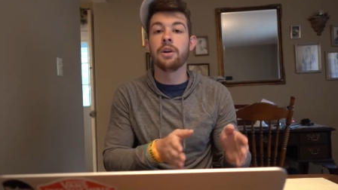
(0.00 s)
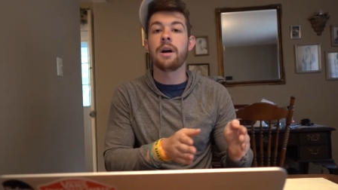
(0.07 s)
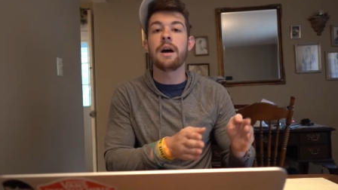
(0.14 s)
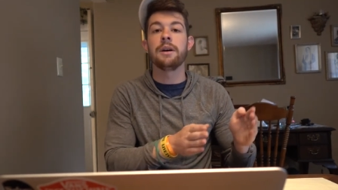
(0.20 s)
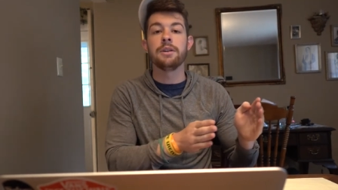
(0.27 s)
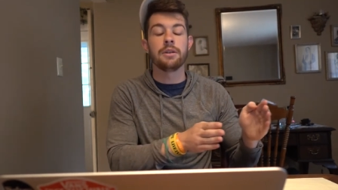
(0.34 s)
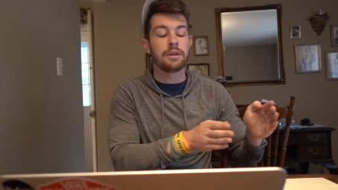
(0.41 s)

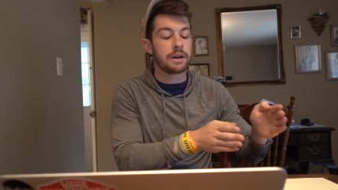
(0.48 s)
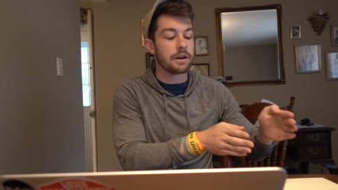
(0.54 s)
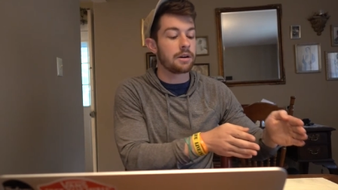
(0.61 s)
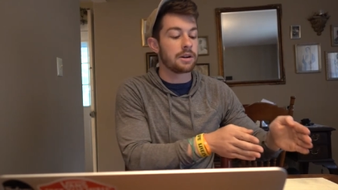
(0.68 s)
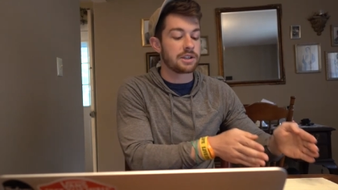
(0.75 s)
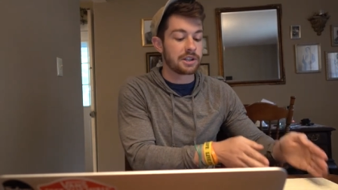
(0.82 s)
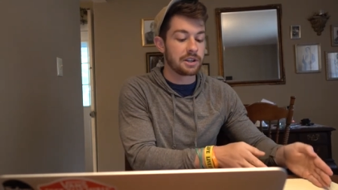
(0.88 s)
you'll you'll
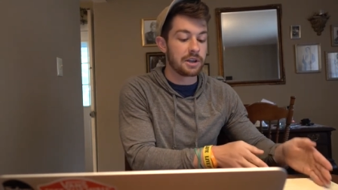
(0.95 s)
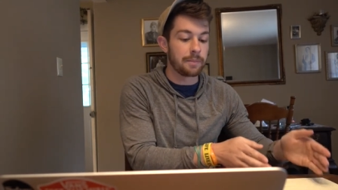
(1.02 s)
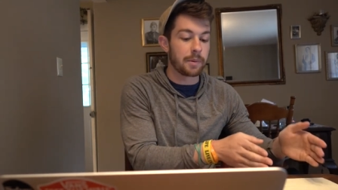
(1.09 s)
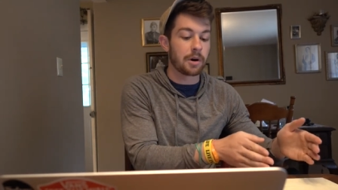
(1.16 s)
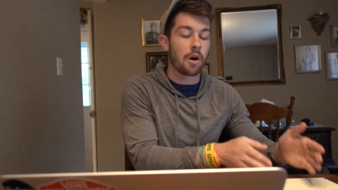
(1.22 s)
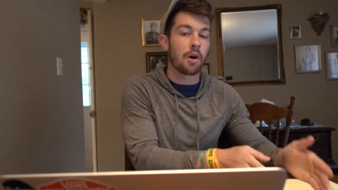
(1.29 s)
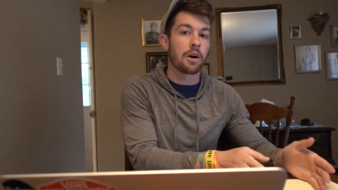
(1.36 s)
hear a
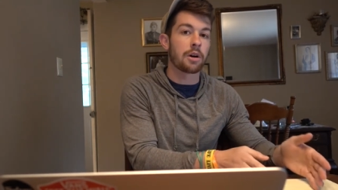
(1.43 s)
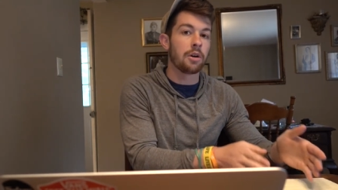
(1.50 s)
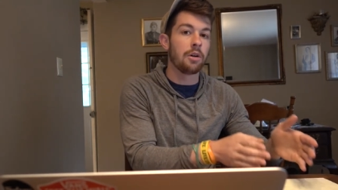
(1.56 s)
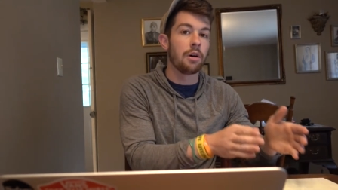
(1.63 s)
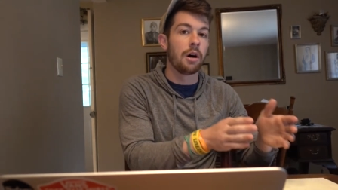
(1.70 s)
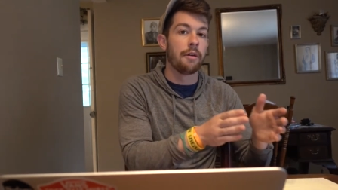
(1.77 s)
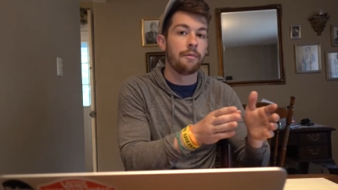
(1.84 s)
sleeper
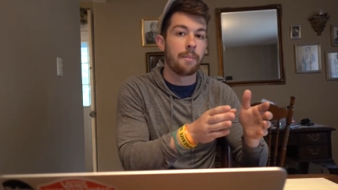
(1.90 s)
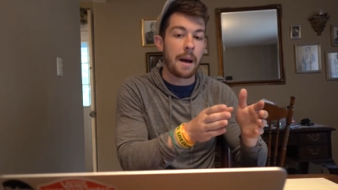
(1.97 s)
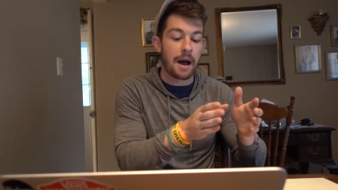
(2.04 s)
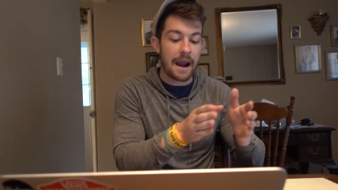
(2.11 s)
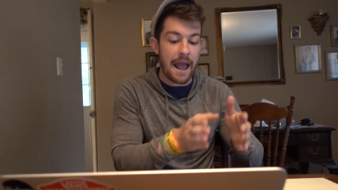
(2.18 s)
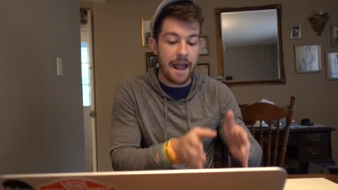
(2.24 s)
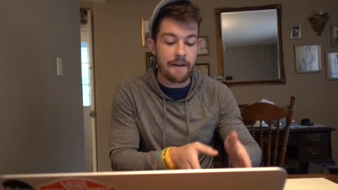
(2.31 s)
article
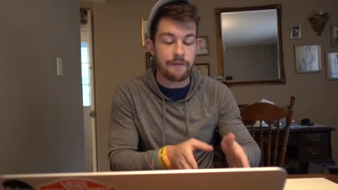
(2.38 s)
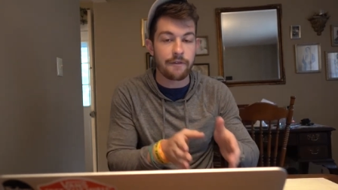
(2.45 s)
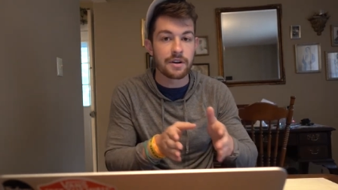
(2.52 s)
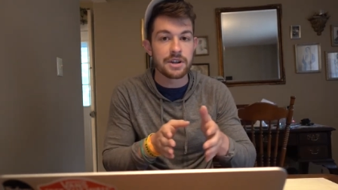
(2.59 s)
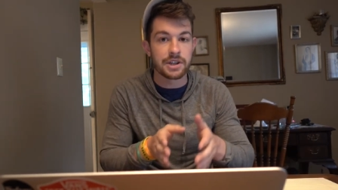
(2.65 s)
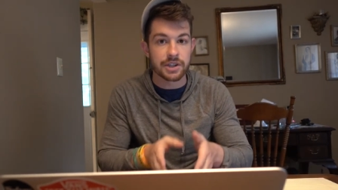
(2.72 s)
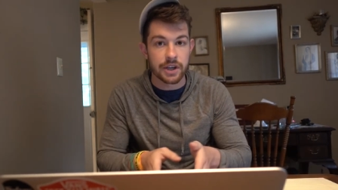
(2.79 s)
about
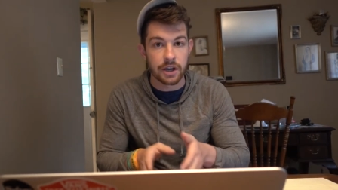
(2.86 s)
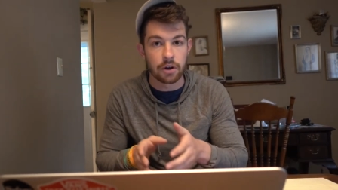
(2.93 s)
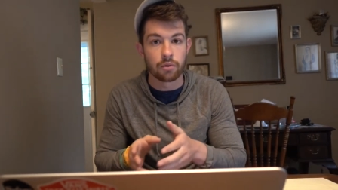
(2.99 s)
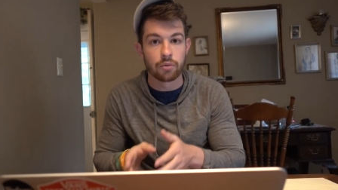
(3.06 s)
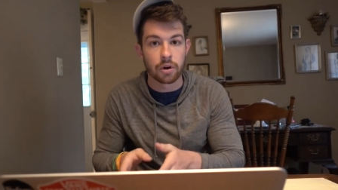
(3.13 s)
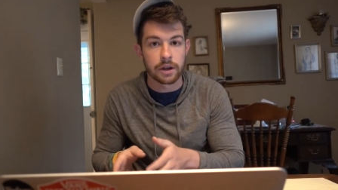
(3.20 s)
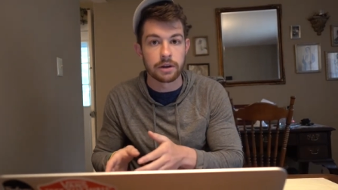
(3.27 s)
every
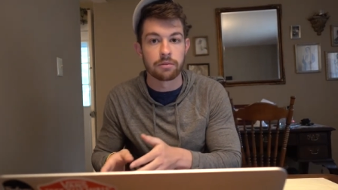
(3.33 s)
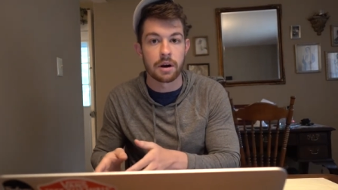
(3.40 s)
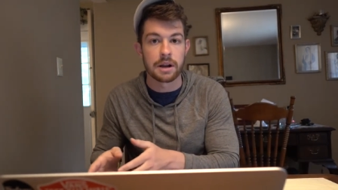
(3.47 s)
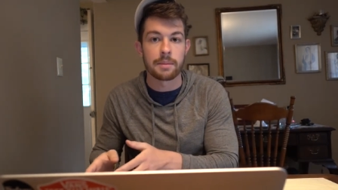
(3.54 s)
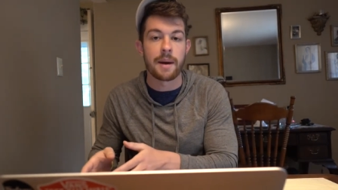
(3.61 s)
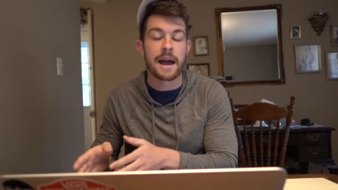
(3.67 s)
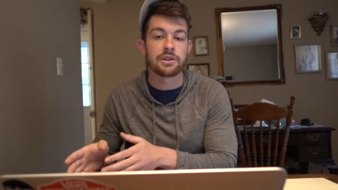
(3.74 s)
single rookie
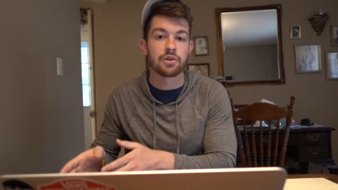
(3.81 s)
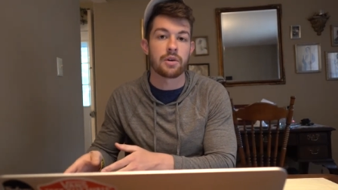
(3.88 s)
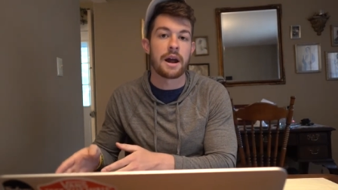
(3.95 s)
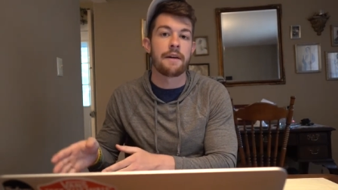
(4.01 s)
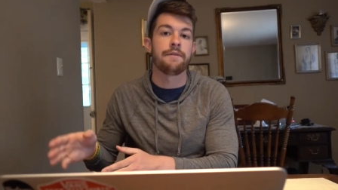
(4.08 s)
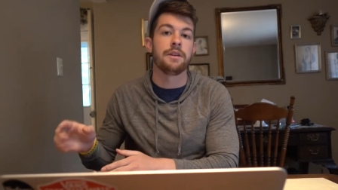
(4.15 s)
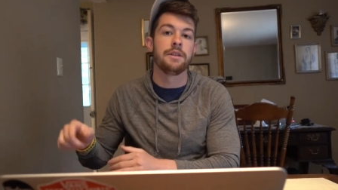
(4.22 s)
running back
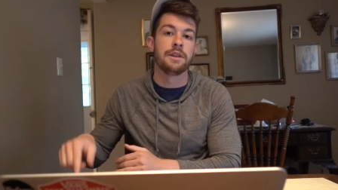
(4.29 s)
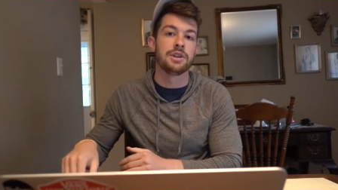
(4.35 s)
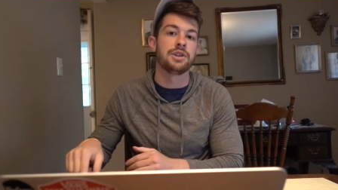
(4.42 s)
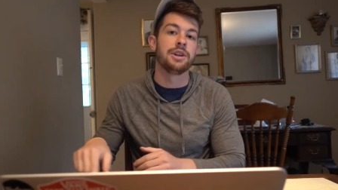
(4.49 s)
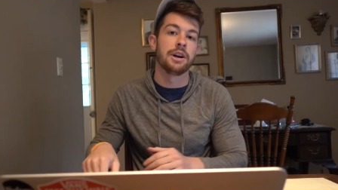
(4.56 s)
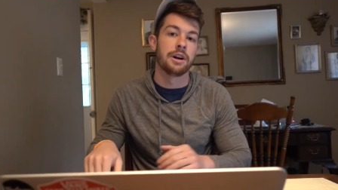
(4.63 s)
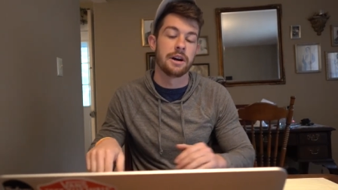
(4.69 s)
drafted
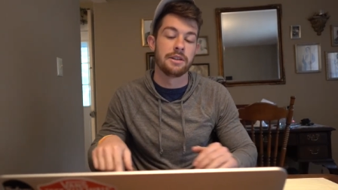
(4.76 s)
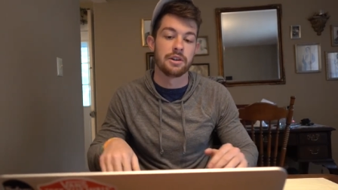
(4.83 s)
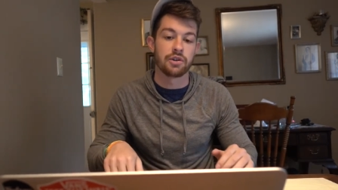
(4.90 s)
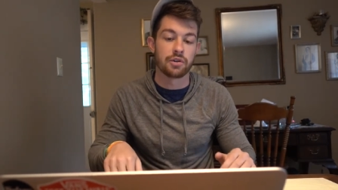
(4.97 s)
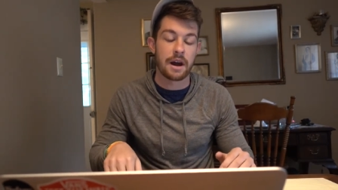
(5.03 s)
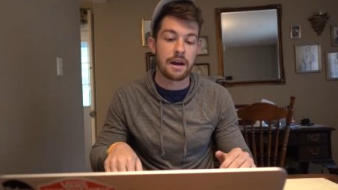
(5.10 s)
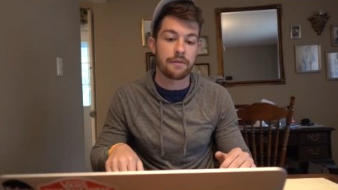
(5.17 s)
this year in
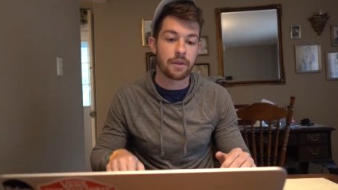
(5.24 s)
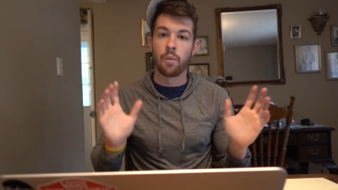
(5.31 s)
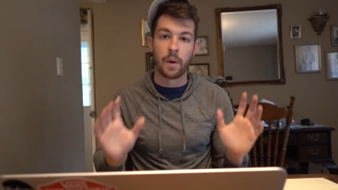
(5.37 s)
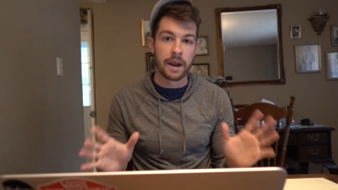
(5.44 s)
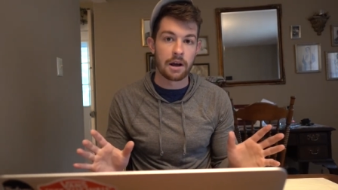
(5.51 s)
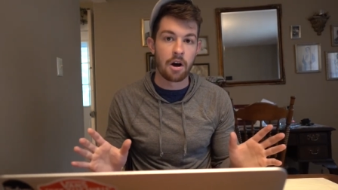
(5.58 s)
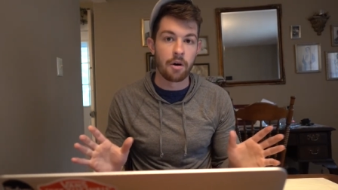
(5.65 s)
the draft.
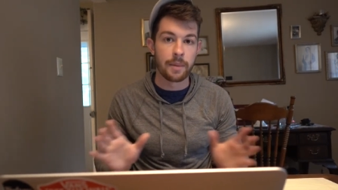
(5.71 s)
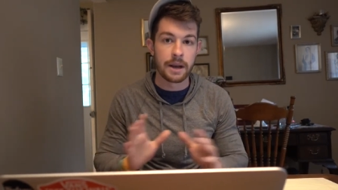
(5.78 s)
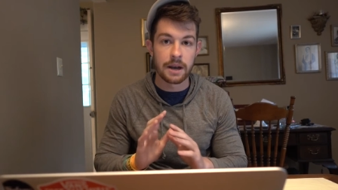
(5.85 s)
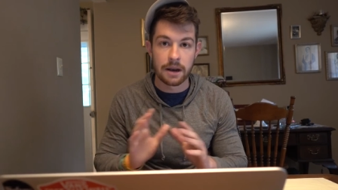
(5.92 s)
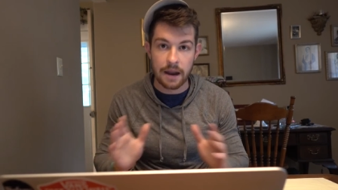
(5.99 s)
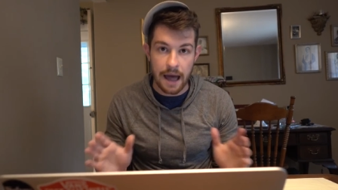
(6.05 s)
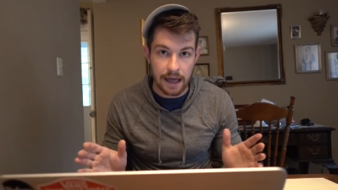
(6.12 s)
Wayne
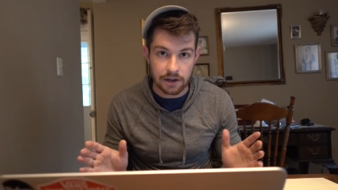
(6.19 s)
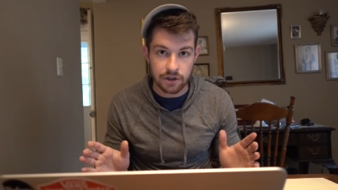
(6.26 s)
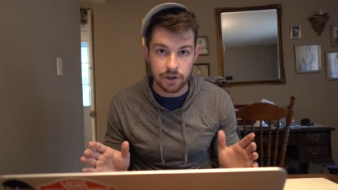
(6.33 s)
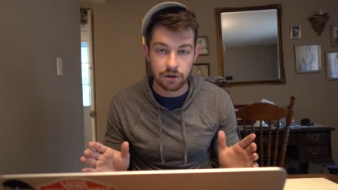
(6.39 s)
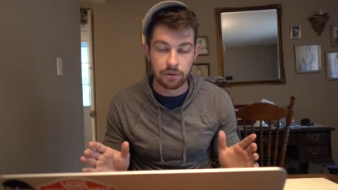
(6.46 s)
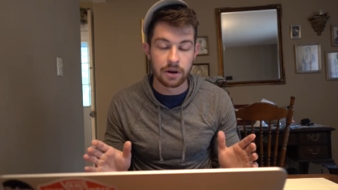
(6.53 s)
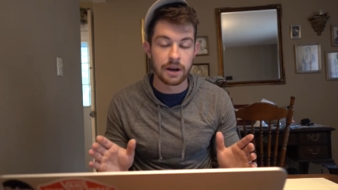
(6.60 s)
Gallman, not
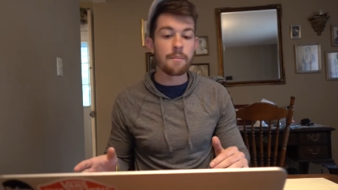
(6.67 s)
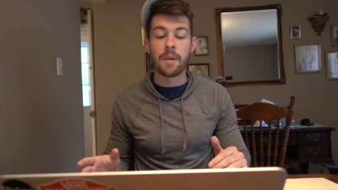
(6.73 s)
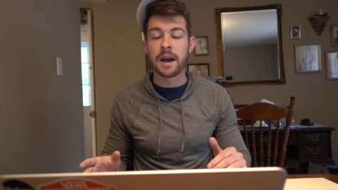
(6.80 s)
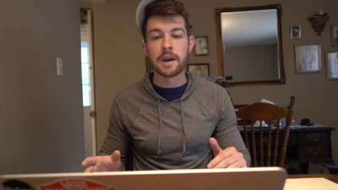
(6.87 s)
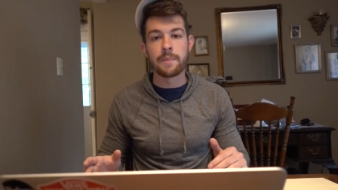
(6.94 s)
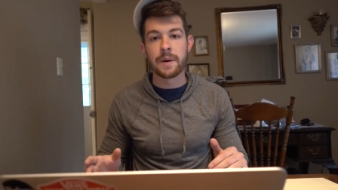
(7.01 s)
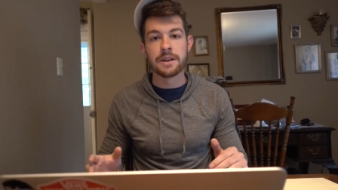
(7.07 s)
excluded. In
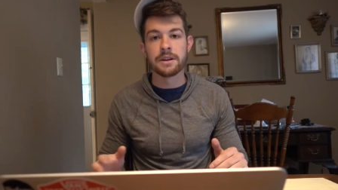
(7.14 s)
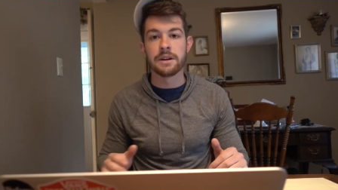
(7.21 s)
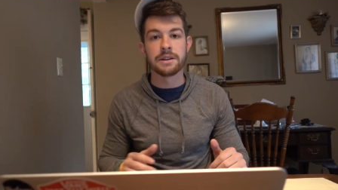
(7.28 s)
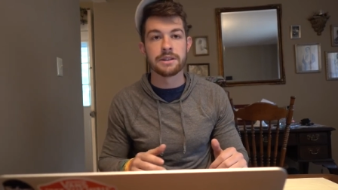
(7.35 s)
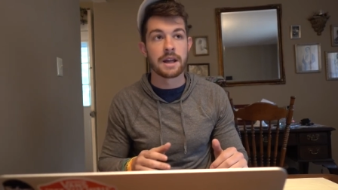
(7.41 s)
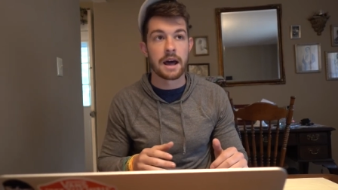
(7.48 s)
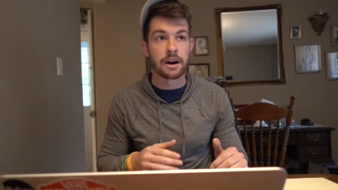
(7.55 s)
my
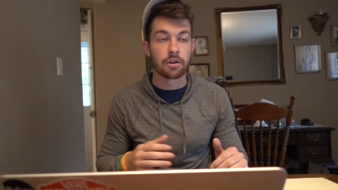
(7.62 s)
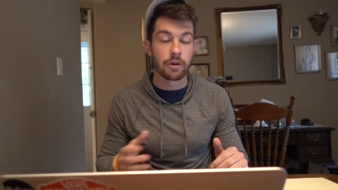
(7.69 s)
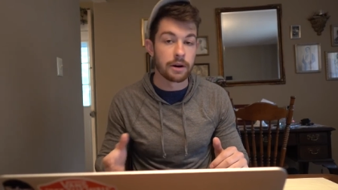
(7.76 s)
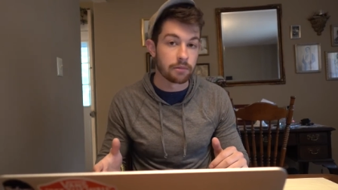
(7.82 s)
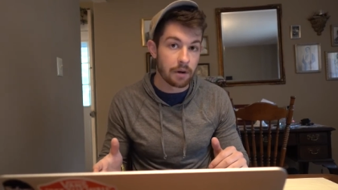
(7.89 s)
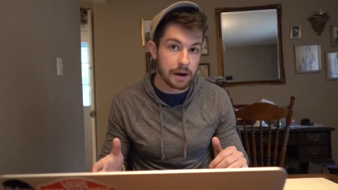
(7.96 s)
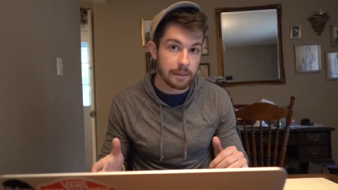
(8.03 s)
opinion, he's not a
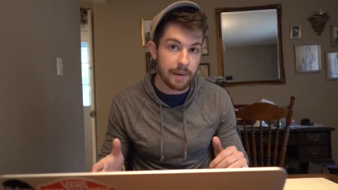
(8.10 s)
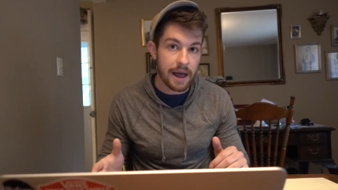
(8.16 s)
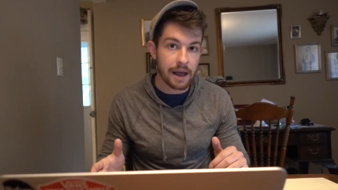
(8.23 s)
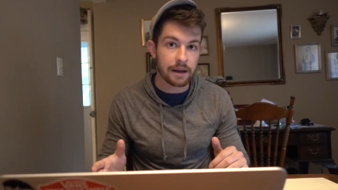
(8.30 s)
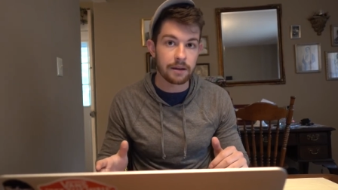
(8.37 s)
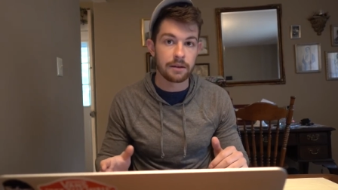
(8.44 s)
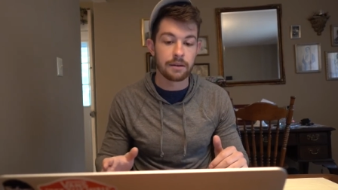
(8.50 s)
great running
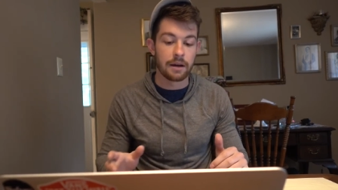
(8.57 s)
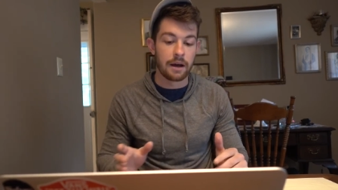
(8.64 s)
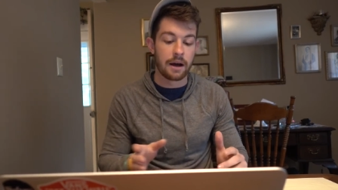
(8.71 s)
back.